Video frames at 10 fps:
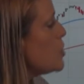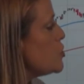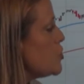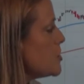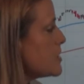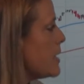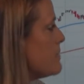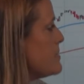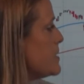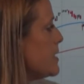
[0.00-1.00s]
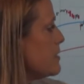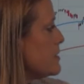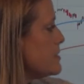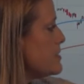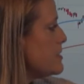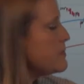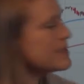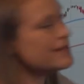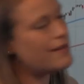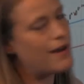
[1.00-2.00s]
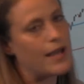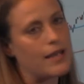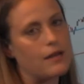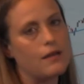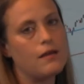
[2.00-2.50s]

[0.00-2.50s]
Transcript: just kind of seeing this steep decline,